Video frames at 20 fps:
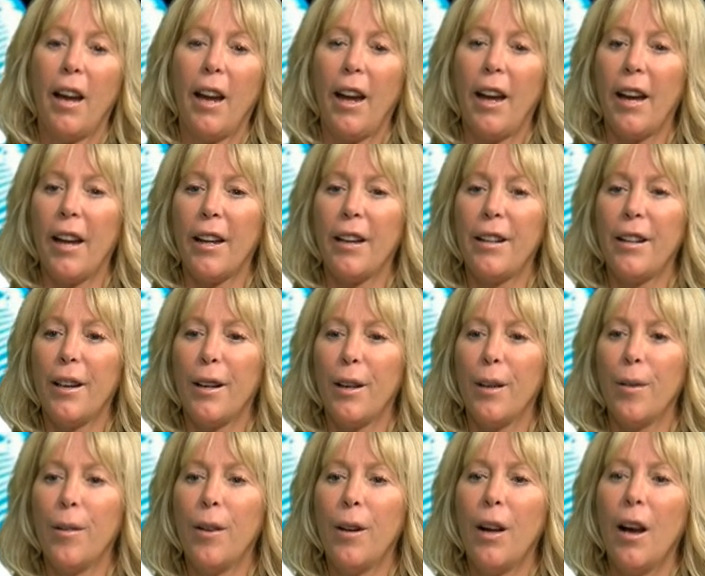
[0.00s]
And
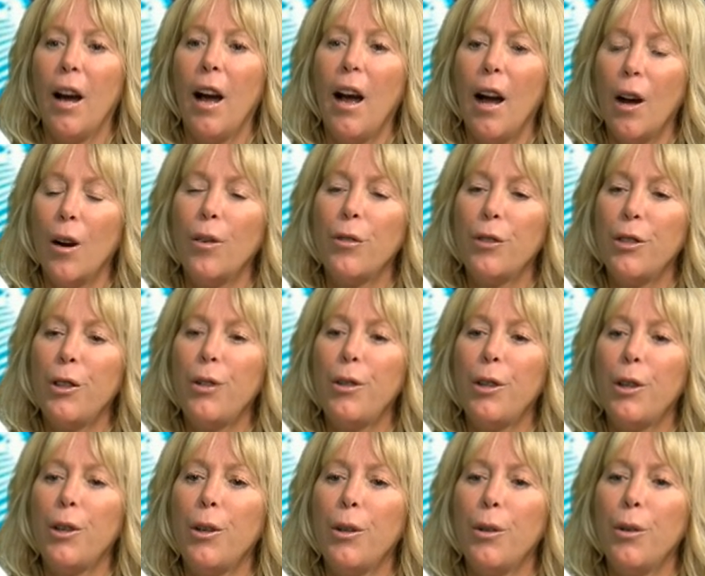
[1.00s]
uh, how do
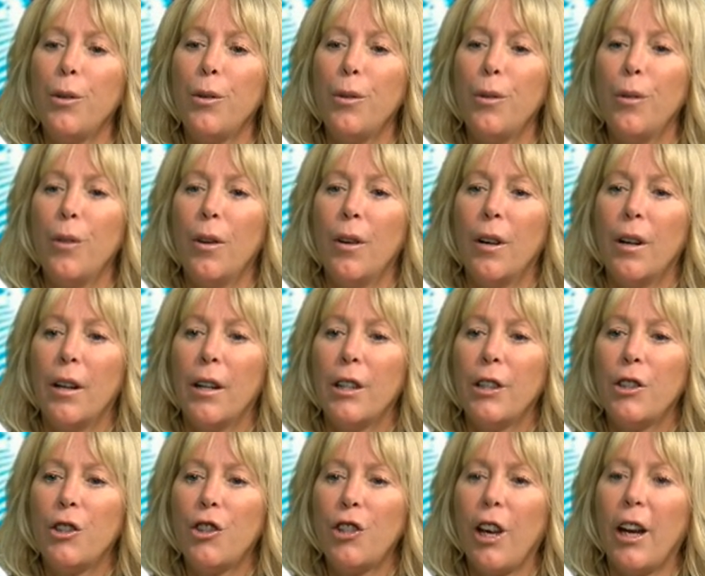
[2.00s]
you
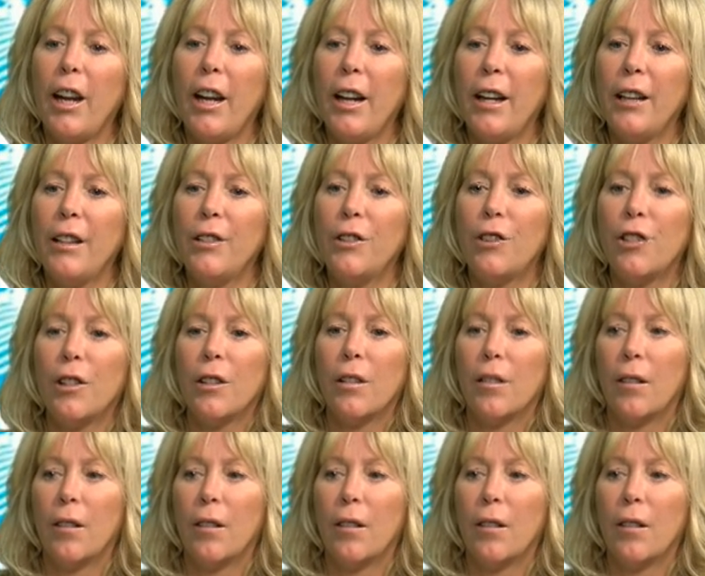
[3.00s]
change